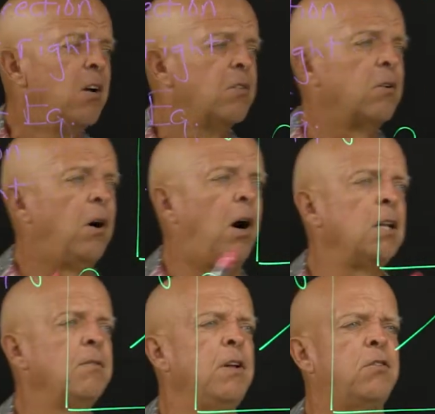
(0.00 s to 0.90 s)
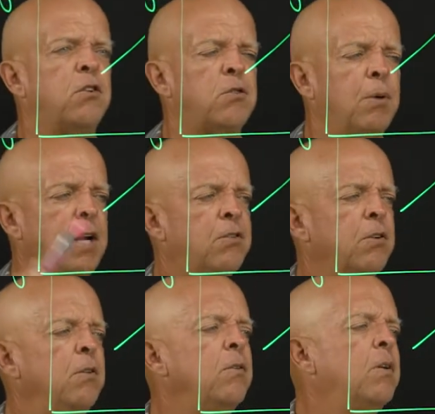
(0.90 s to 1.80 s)
So all of these
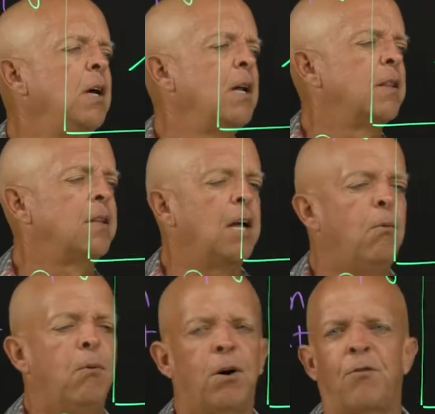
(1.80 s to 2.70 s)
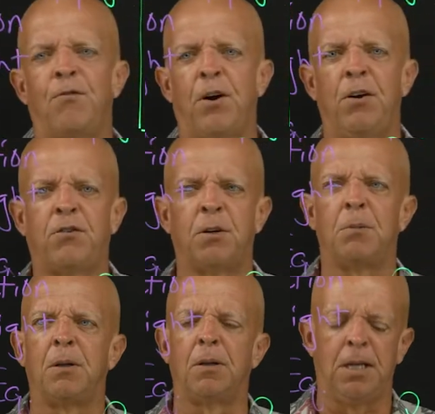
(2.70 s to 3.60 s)
situations, they work very
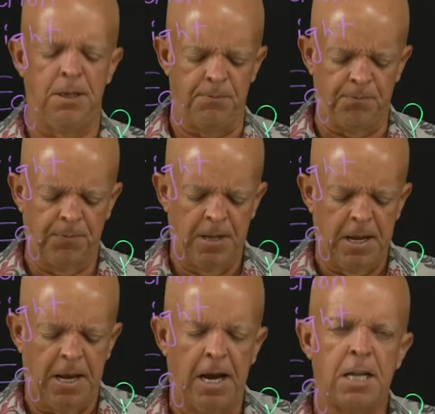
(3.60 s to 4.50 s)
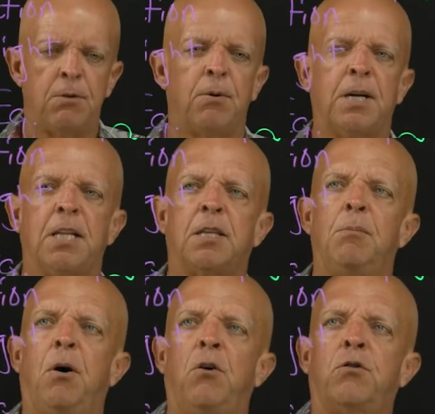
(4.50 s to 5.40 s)
similarly, and you will get
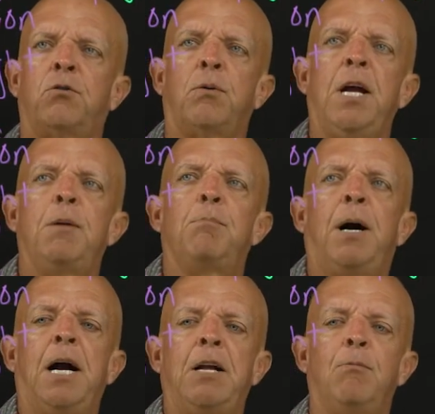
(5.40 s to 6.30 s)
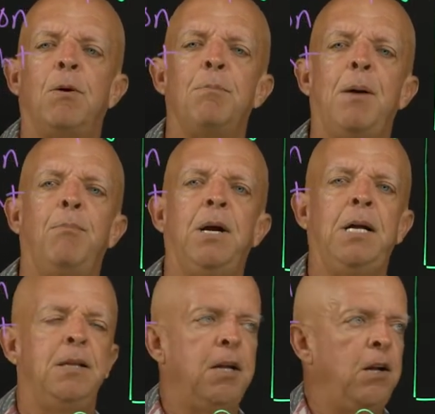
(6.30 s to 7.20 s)
them all straight by
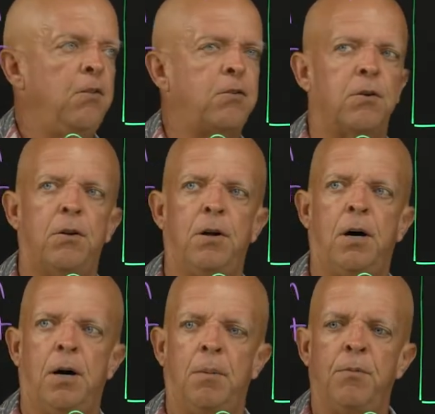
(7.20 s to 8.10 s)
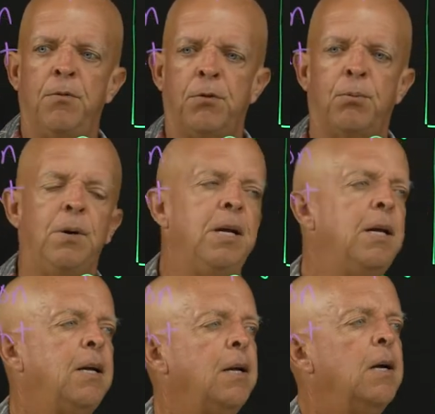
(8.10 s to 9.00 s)
remembering these
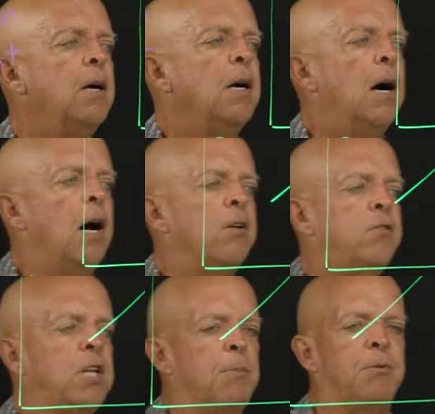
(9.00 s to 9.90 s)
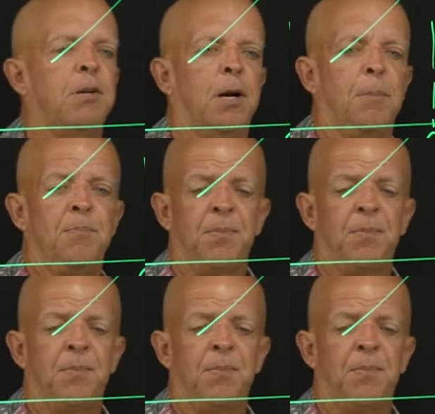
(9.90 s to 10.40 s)
3 steps here.